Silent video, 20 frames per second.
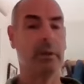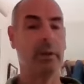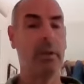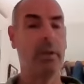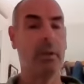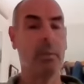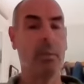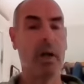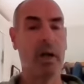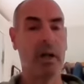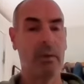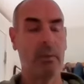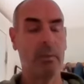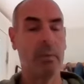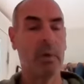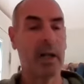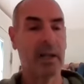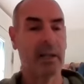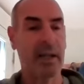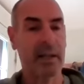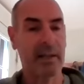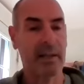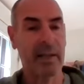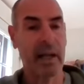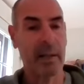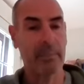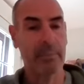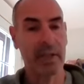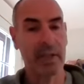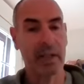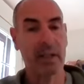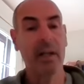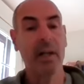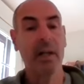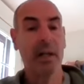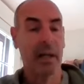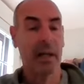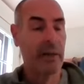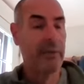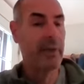while that's happening,
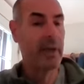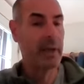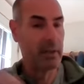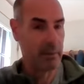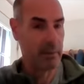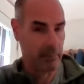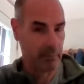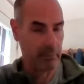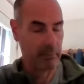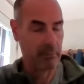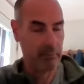and then